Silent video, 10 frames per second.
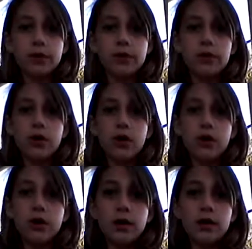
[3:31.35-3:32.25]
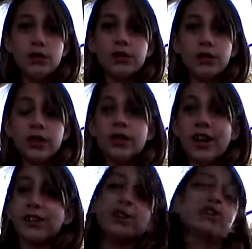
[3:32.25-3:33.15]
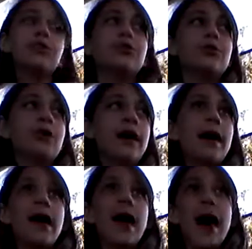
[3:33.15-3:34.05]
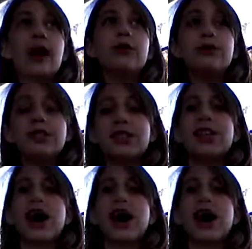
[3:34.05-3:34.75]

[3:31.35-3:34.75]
So you should really check those 2 out.